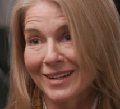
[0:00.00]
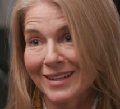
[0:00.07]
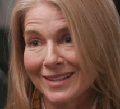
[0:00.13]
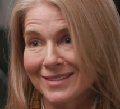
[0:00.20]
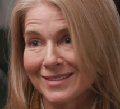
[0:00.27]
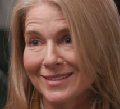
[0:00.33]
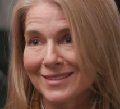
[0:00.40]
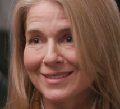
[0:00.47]
it
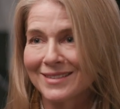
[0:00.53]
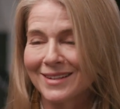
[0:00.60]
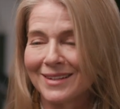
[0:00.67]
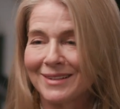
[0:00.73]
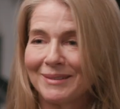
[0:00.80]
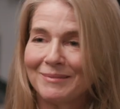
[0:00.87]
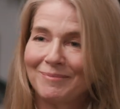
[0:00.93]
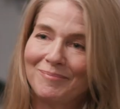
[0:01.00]
is.
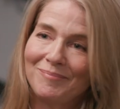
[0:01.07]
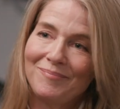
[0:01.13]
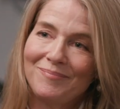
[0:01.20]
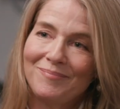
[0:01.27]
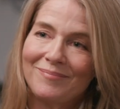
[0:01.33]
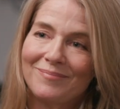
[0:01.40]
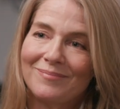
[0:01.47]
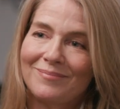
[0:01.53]

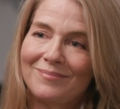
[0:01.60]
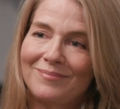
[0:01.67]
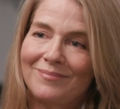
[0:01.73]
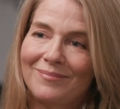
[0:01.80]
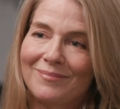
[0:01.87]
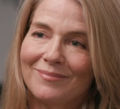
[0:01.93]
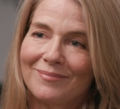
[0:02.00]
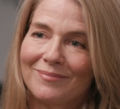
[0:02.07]
That's
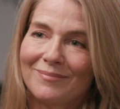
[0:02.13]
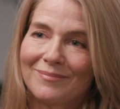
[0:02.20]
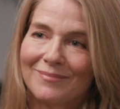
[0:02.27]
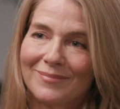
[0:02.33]
amazing.